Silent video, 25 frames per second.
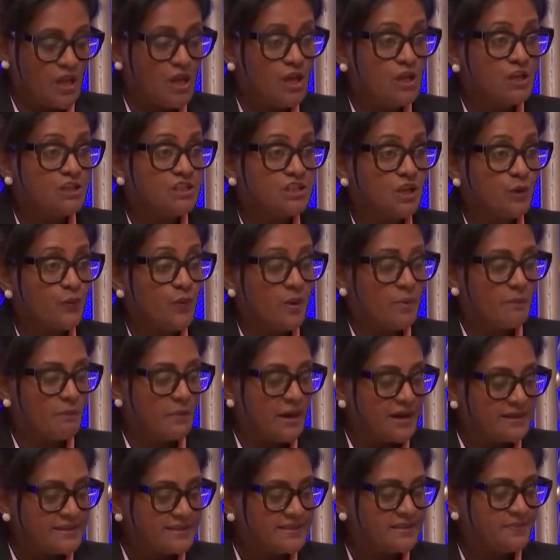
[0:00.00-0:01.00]
So we
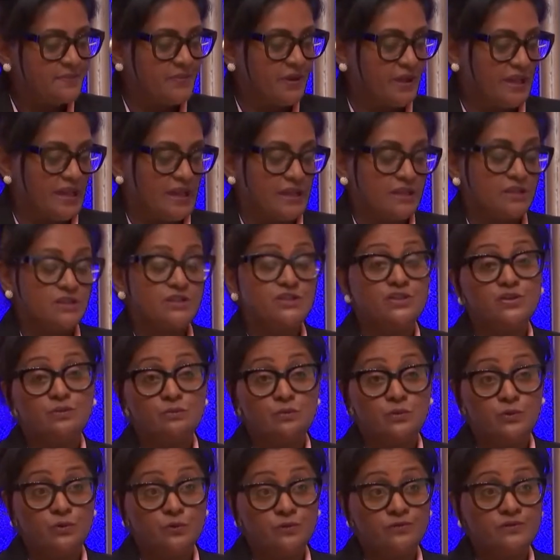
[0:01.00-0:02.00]
must begin to
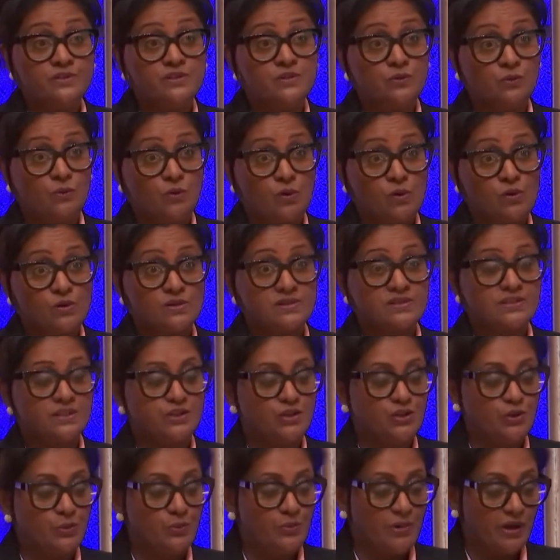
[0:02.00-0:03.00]
move towards
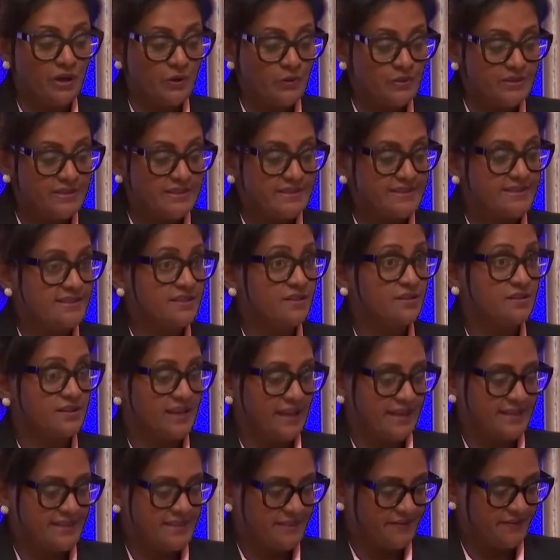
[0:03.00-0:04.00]
ubiquitous
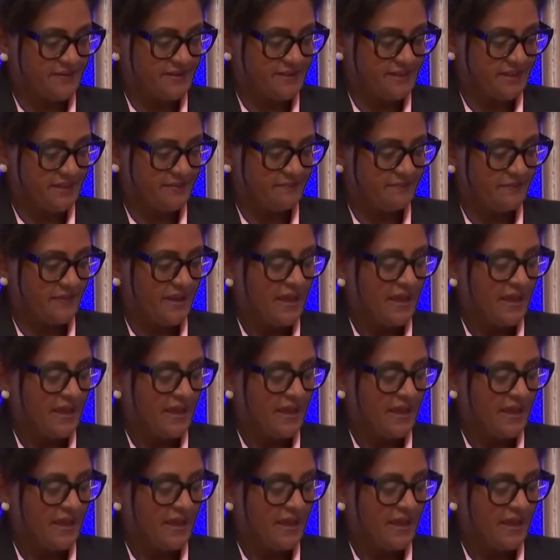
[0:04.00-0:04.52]
connectivity,